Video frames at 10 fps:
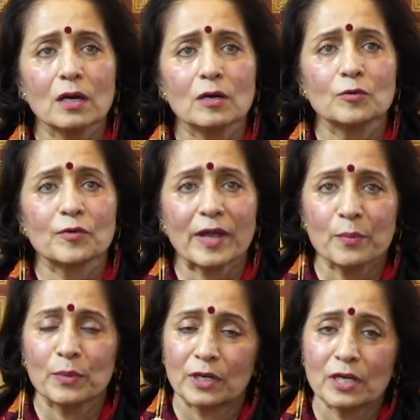
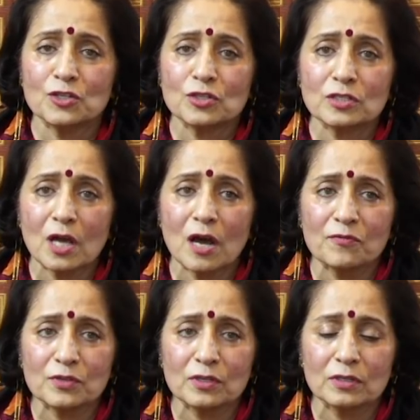recommendations
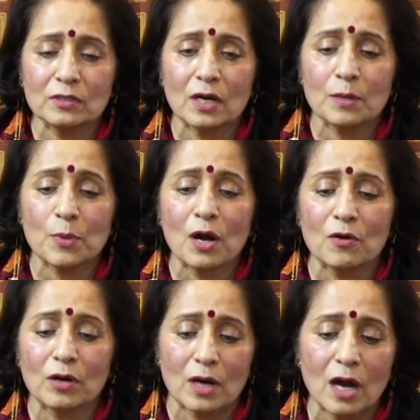
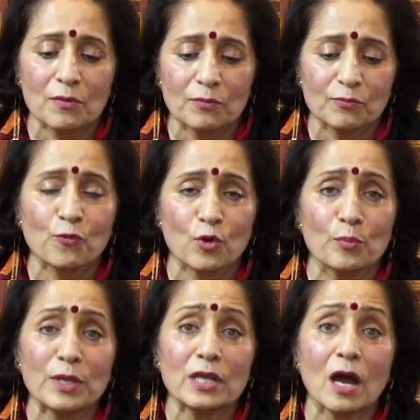for
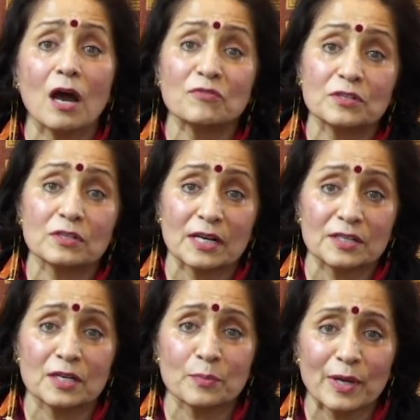me after I
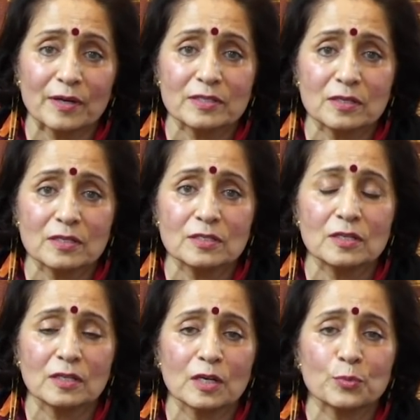did my
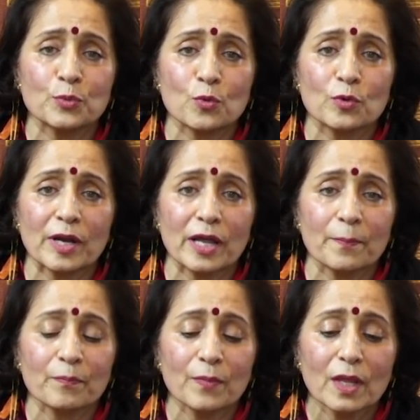residency in her
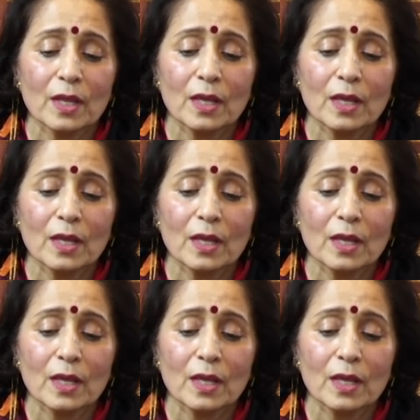program.